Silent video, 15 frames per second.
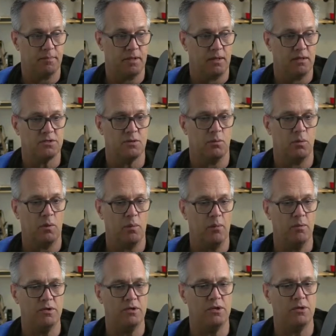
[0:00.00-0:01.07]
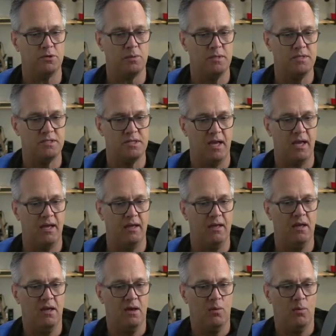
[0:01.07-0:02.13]
So what we would do is we'd say,
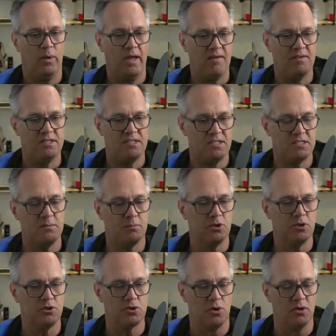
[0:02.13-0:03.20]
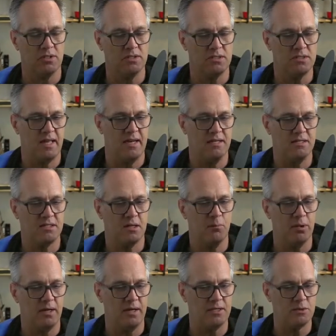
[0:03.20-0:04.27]
we have a system control that is
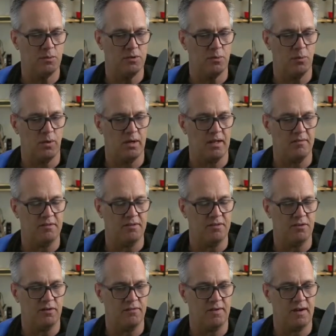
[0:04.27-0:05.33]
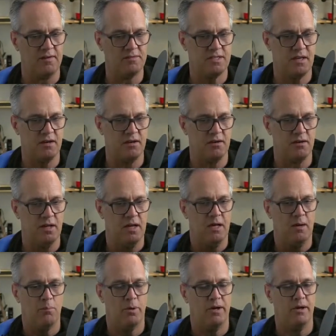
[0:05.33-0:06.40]
compliance with the 11135 standard,
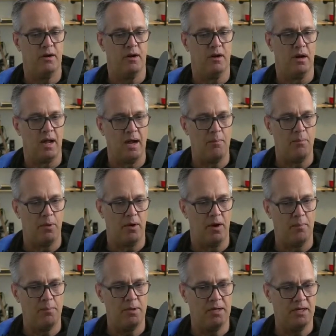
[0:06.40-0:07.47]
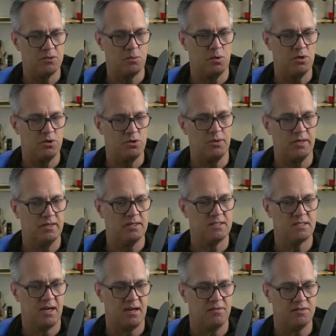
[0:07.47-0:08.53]
but in our library, because we're doing this
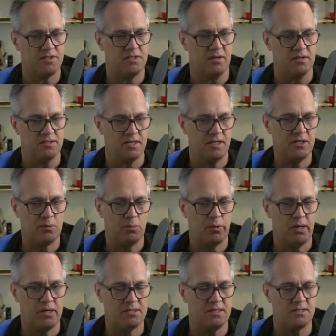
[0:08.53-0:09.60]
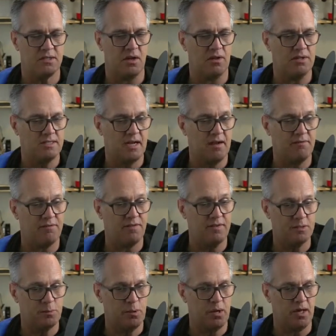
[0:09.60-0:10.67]
kind of sterilization process all the time for
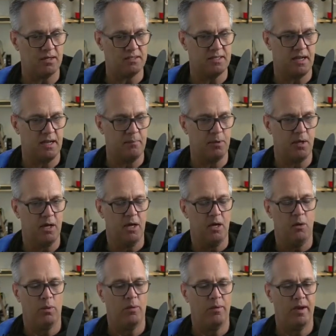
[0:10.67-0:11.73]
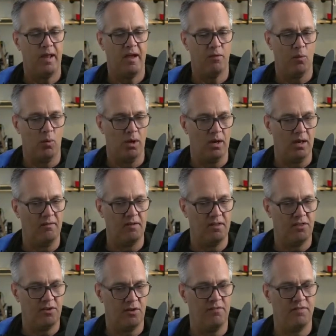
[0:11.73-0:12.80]
this product type, we would have a
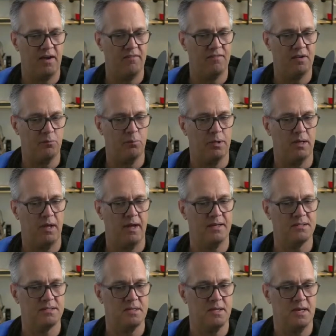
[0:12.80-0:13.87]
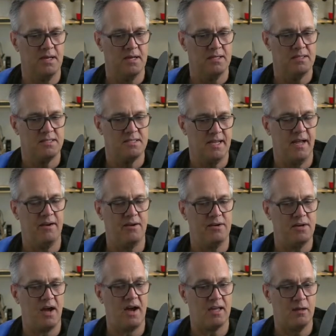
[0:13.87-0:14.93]
11135 compliance standard
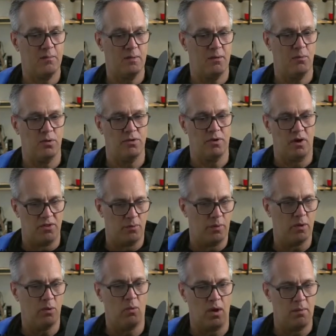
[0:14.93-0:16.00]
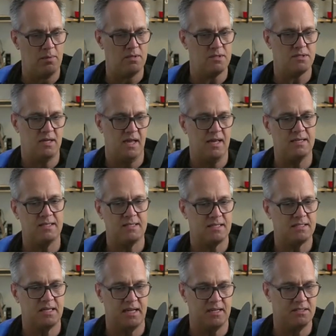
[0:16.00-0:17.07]
document with all the requirements and
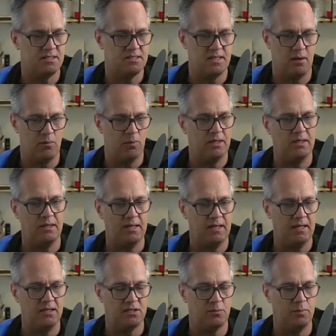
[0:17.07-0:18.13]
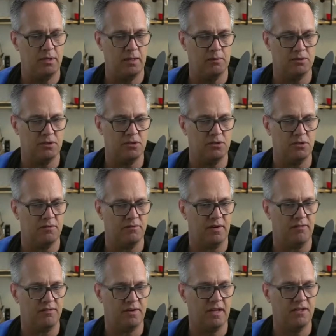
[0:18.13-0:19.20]
test cases that we need to be able to do the
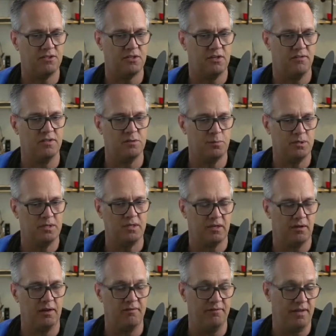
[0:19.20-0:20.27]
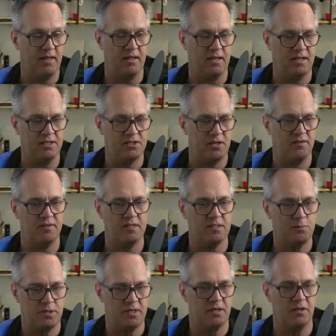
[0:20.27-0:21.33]
verification of this particular and validation of this
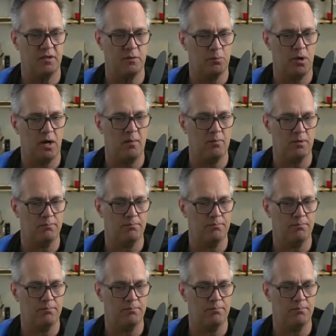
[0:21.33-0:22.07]
particular problem.